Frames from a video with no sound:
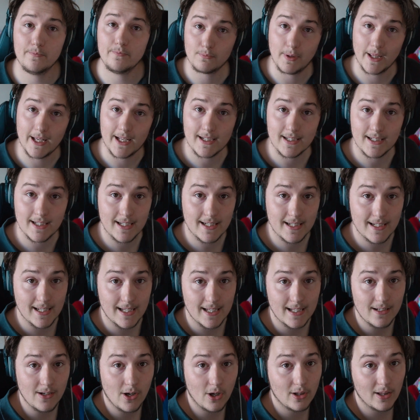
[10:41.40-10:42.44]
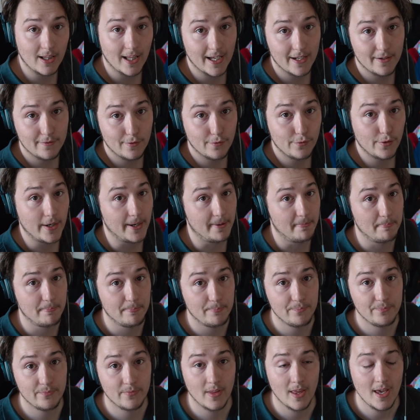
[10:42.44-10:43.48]
playing D&D online for free.
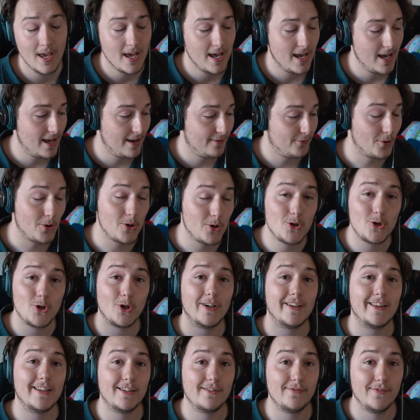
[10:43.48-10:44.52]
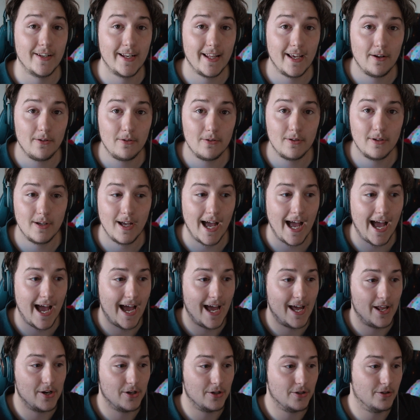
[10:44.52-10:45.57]
If you enjoyed this video
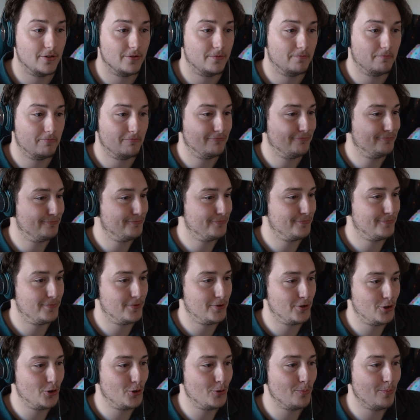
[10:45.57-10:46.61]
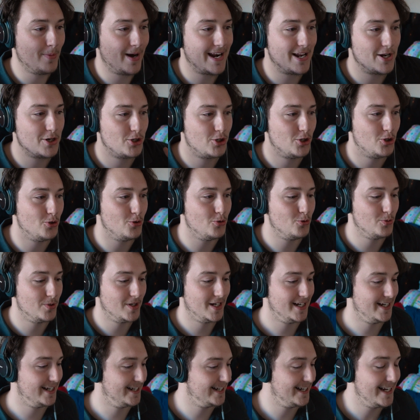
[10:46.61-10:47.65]
and you managed
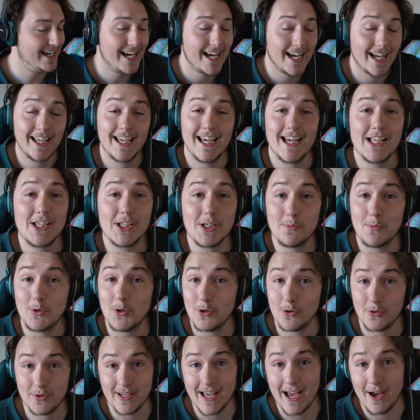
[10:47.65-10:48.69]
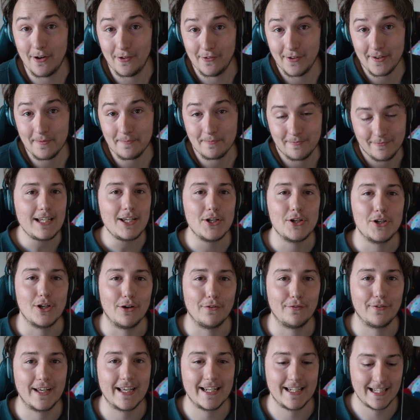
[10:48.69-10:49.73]
to get some use out of it, don't
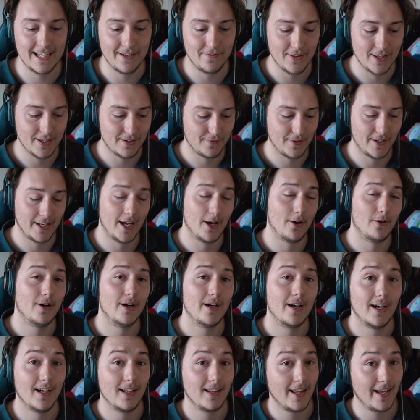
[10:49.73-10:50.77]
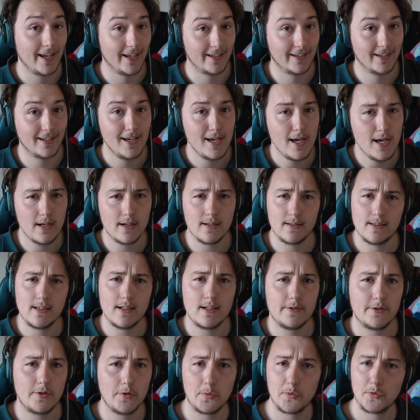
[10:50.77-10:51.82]
forget to give this video a like.
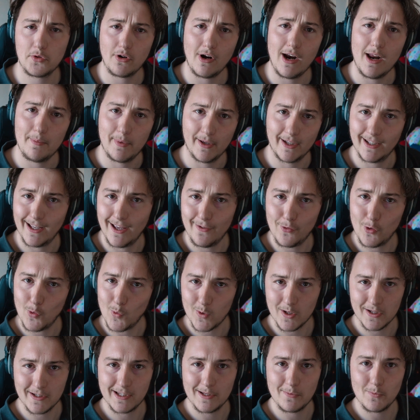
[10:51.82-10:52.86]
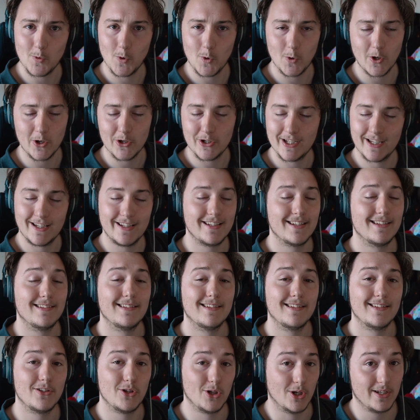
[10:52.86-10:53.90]
Consider subscribing if you want to see more content
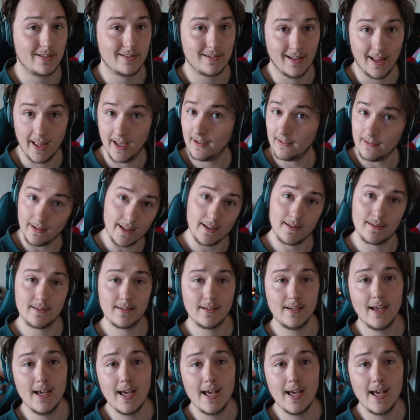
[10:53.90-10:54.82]
just like this.